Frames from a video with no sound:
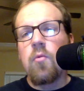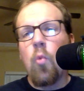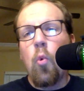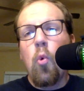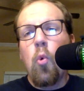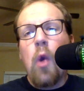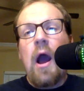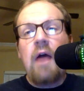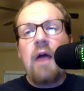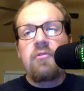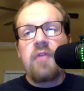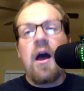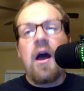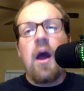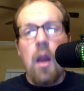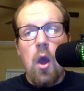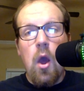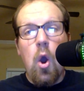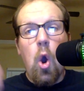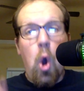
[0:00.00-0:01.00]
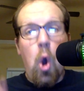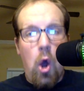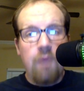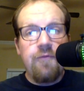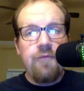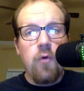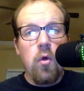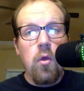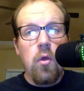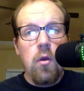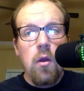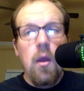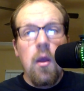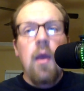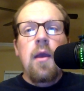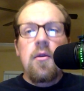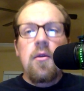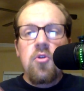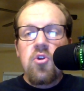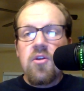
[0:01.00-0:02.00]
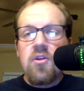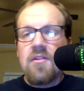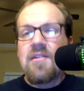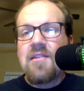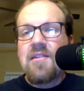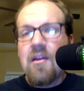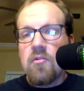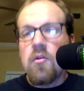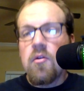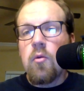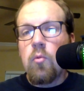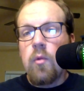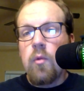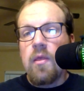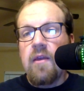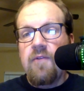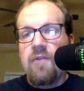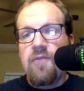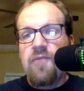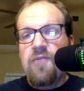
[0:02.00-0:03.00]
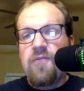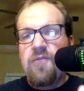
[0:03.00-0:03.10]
while not awful, just doesn't really